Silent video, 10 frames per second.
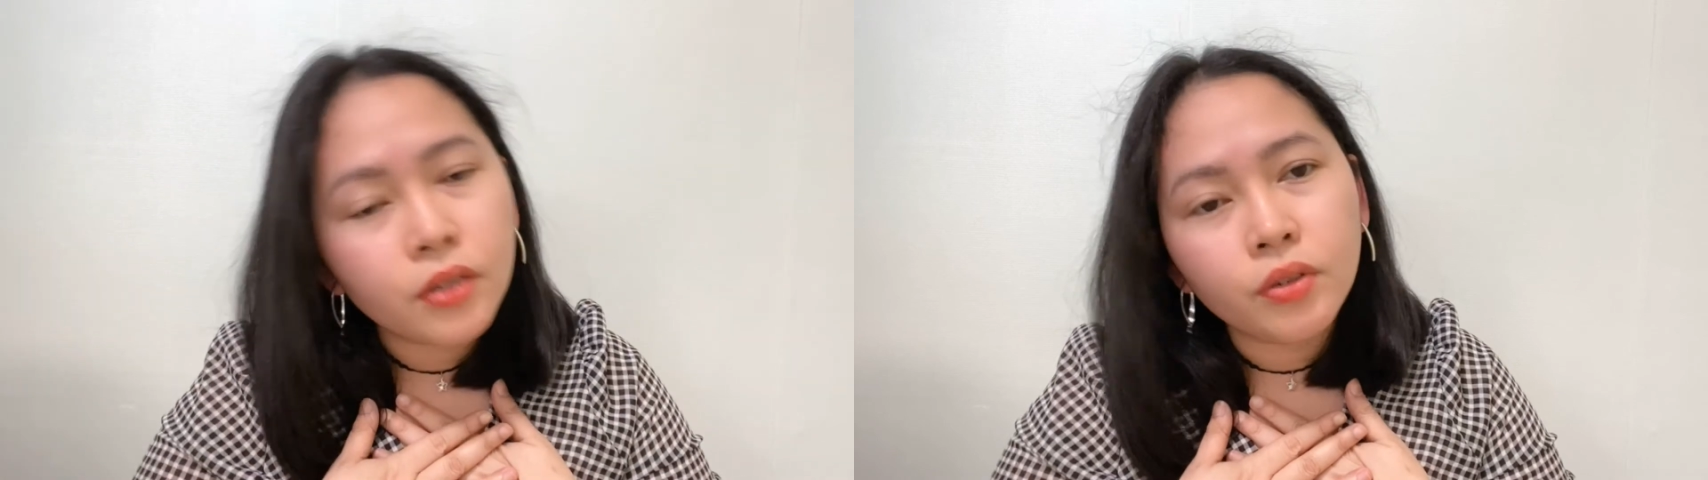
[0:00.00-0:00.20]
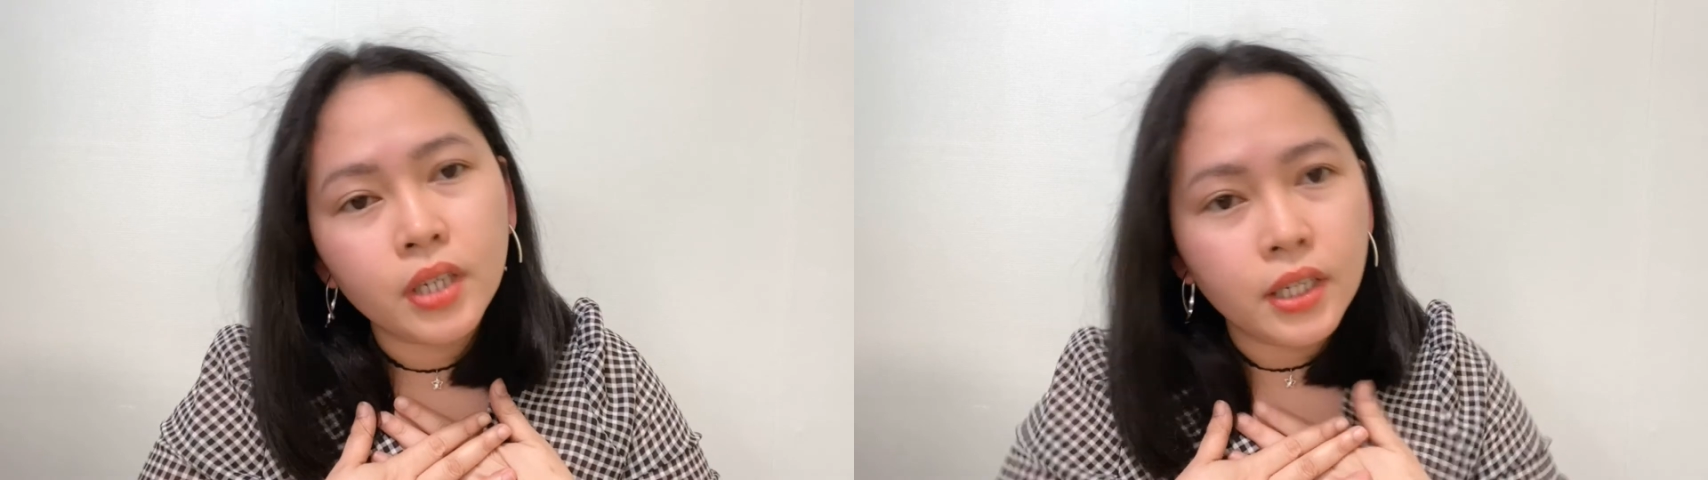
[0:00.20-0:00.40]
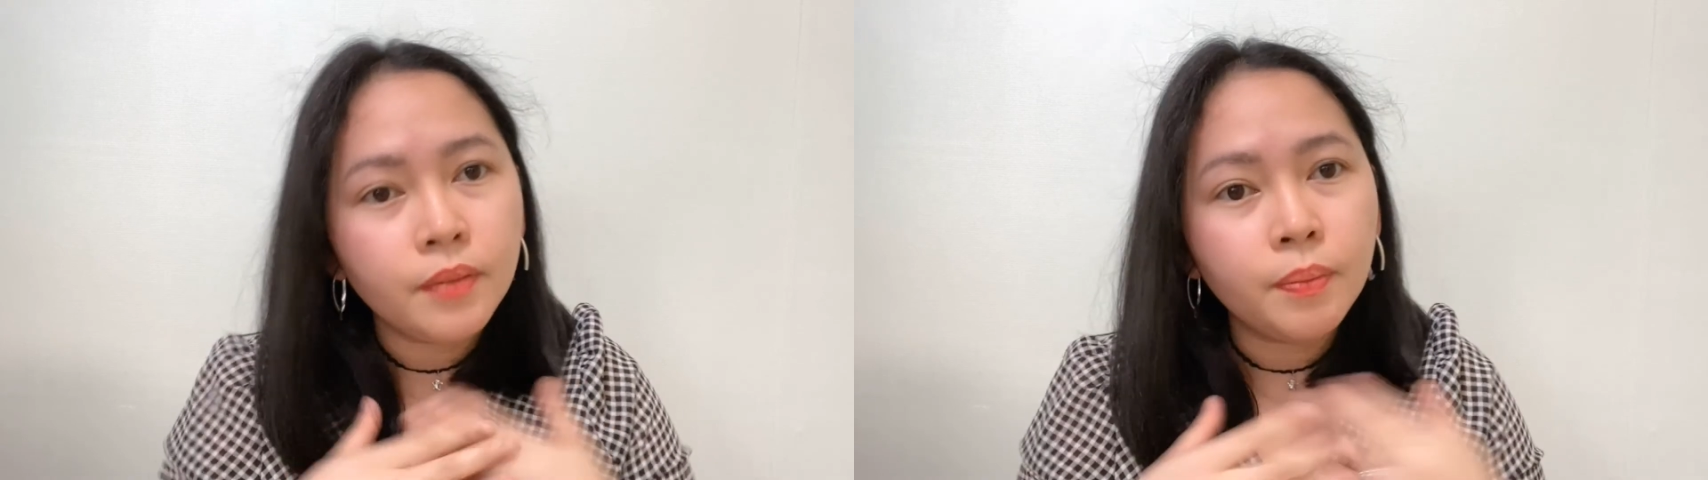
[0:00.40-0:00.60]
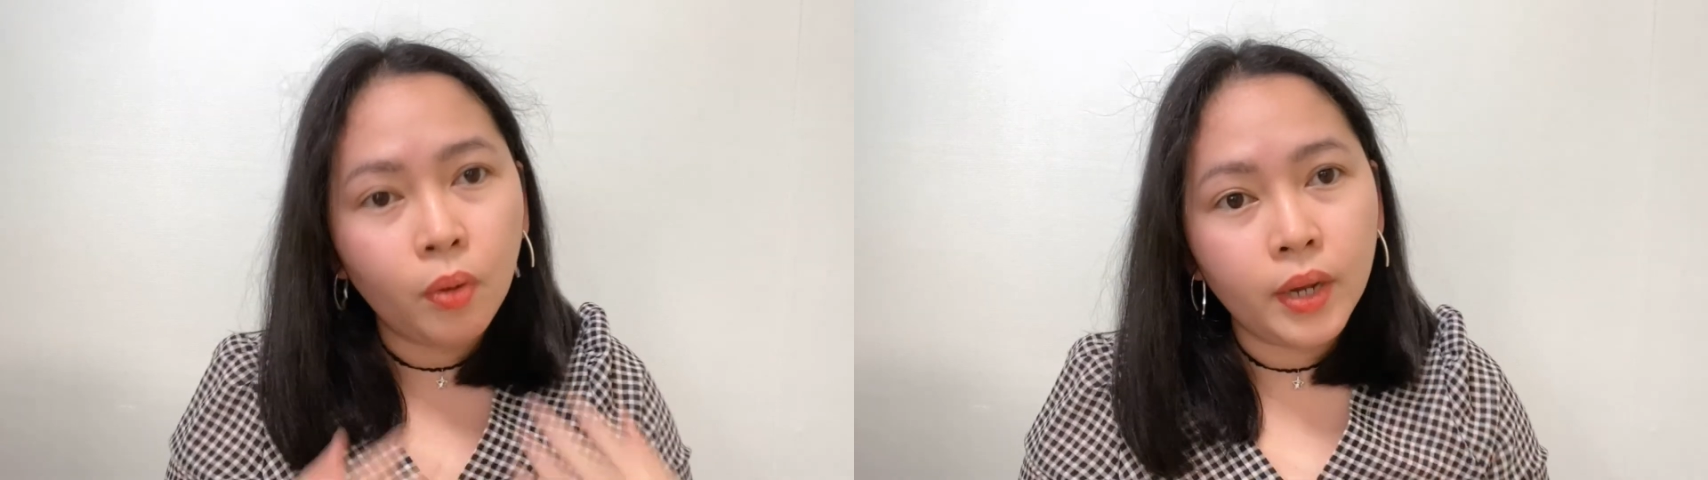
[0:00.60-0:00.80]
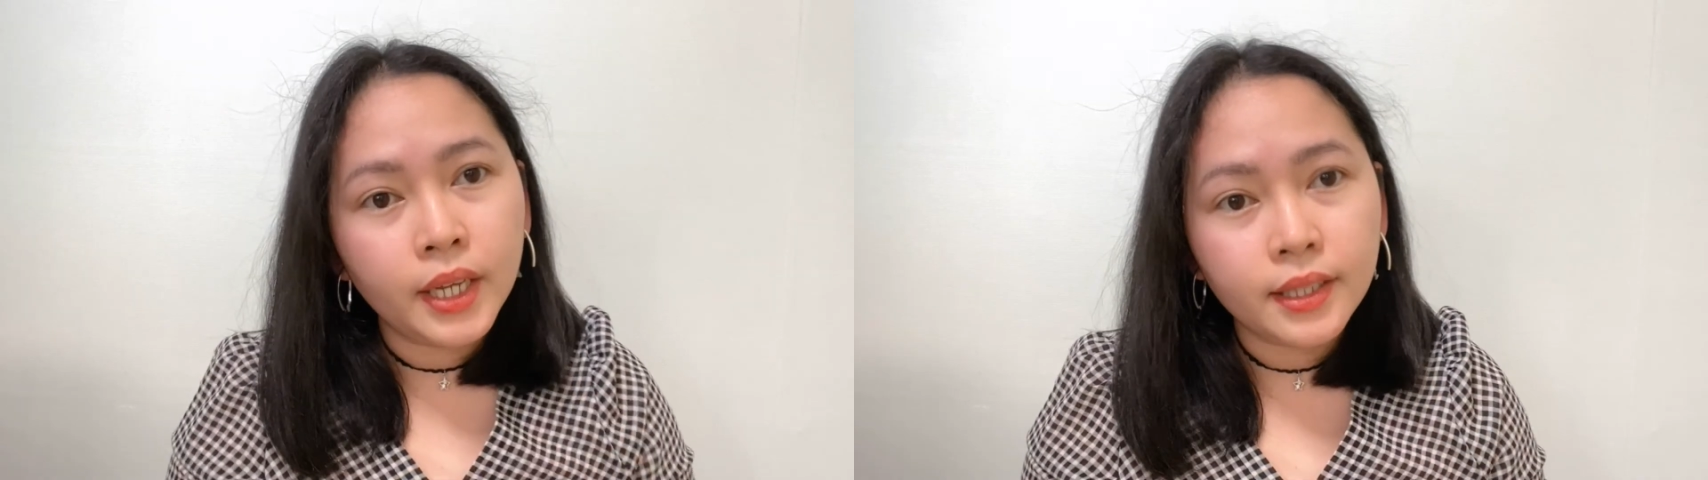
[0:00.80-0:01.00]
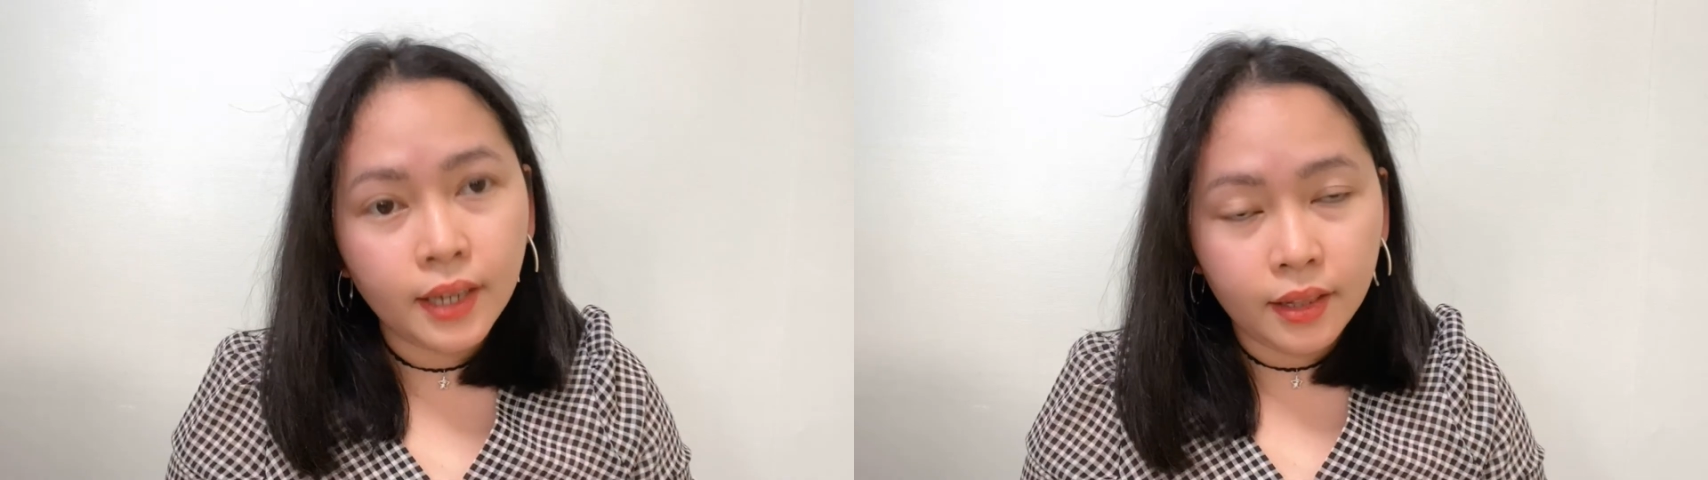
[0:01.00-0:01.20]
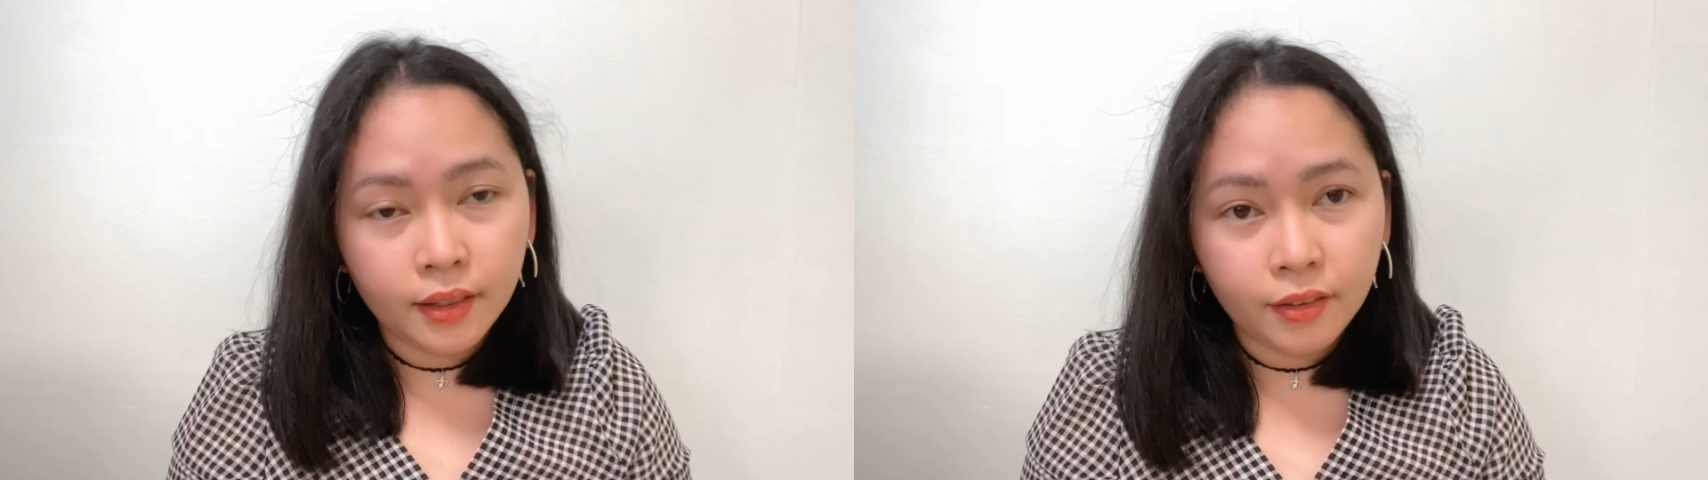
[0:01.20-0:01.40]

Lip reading: to these boys and the